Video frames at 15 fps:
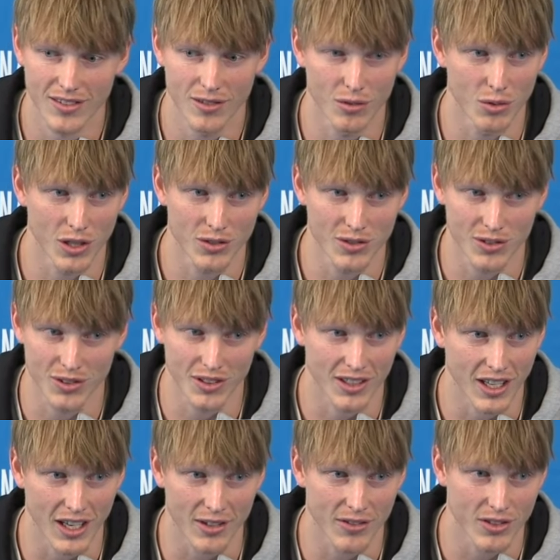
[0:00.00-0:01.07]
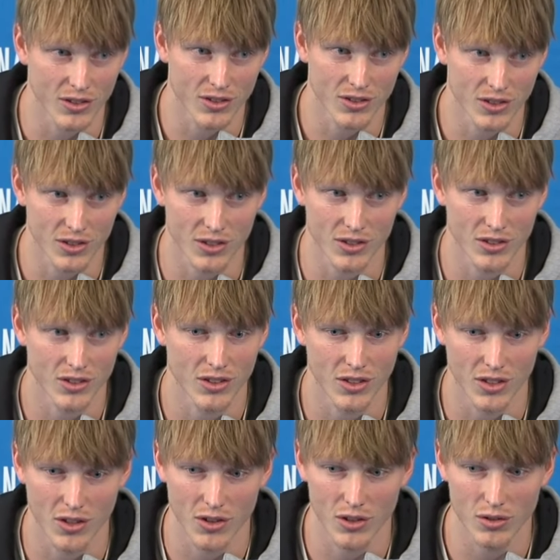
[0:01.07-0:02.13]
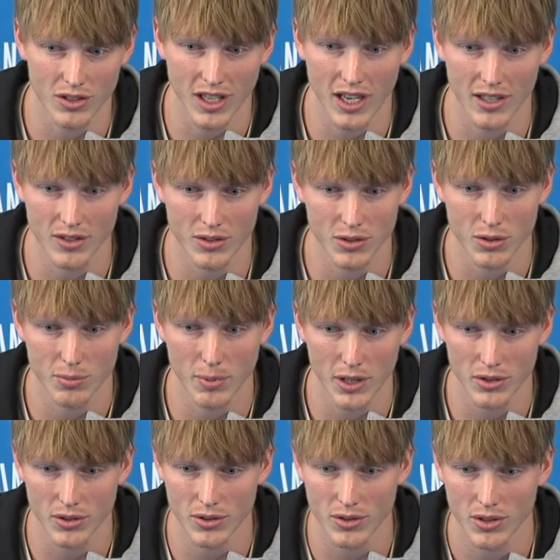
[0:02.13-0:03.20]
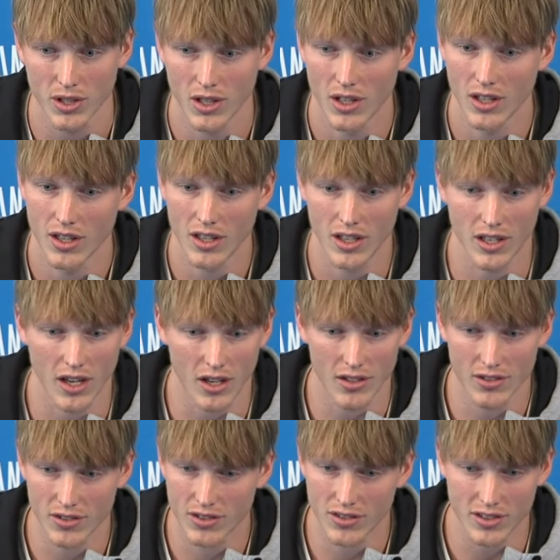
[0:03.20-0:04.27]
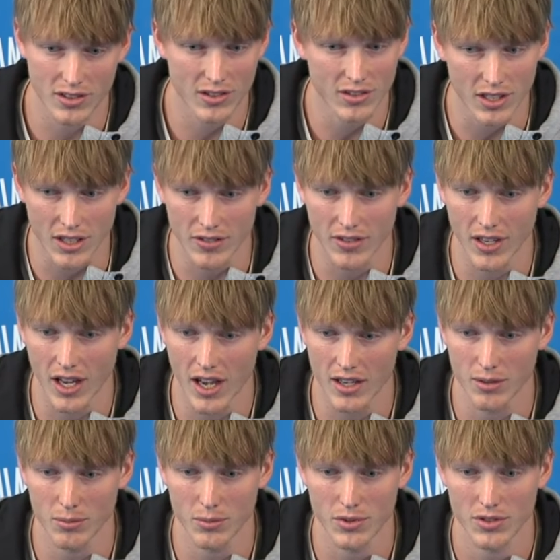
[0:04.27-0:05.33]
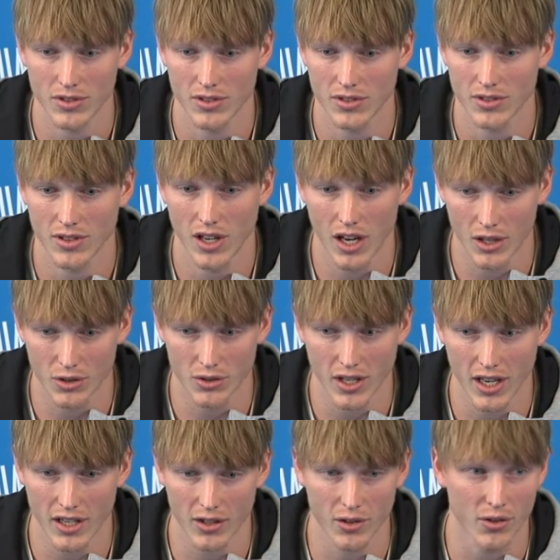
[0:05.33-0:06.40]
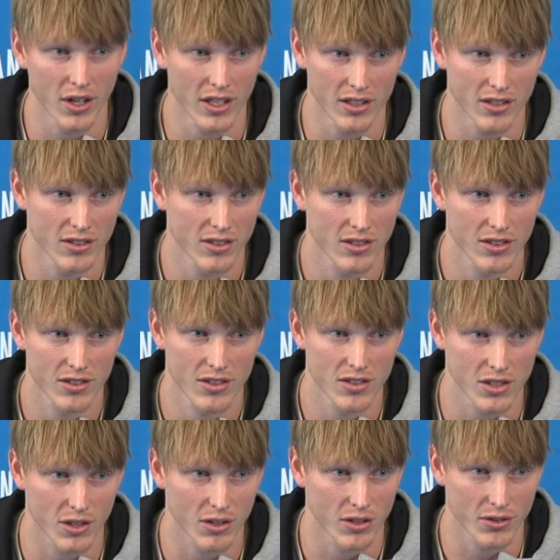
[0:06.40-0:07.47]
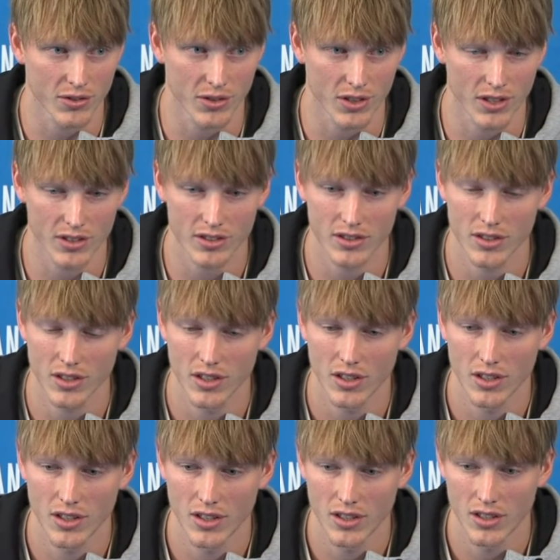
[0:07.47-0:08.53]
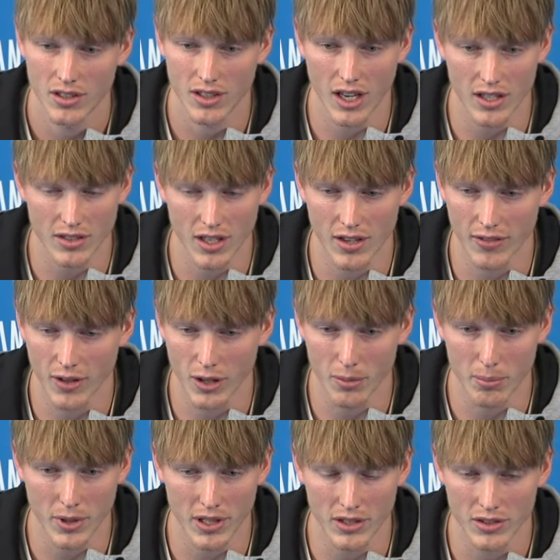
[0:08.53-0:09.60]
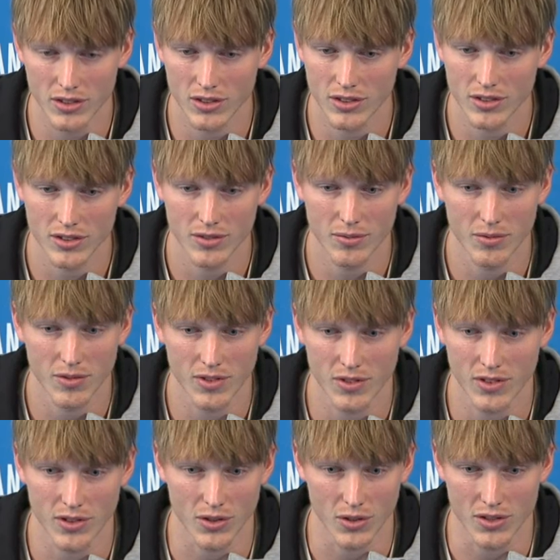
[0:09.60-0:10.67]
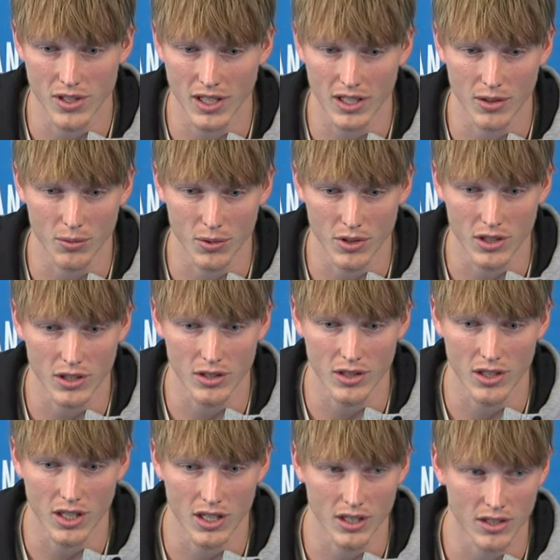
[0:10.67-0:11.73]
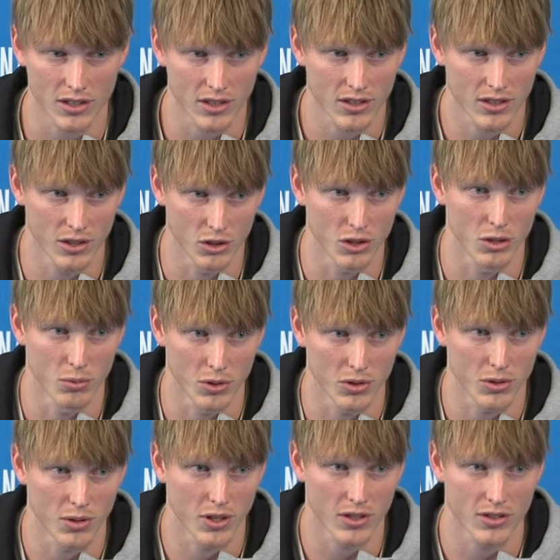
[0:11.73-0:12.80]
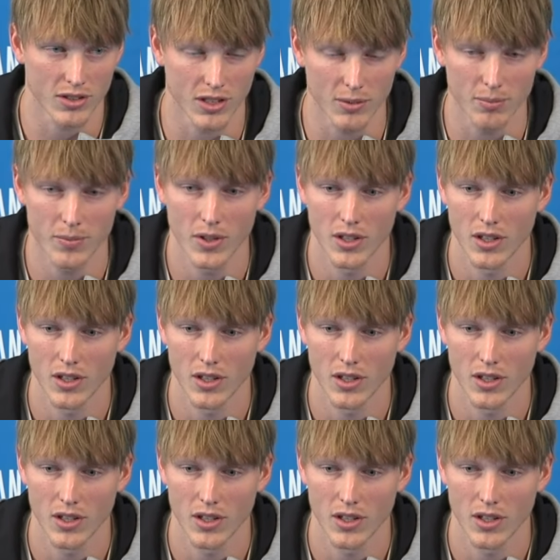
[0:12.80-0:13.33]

Russell and Kevin, Serge. You know, those guys are special. Yeah, S- Adams. Andre had a great series for us. Guys off our bench, dudes that can really con- uh, contribute to our team.